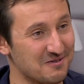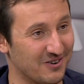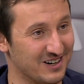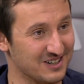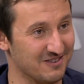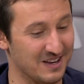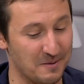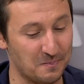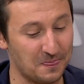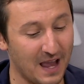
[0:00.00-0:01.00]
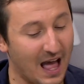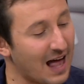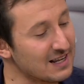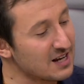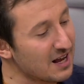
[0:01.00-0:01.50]
for each of them.
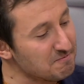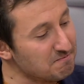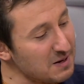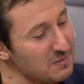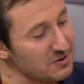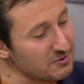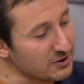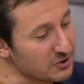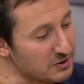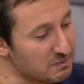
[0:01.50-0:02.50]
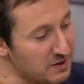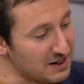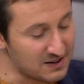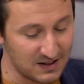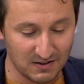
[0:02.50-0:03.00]
Maybe we could
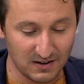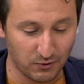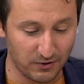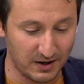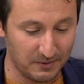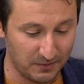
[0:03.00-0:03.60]
pick 63,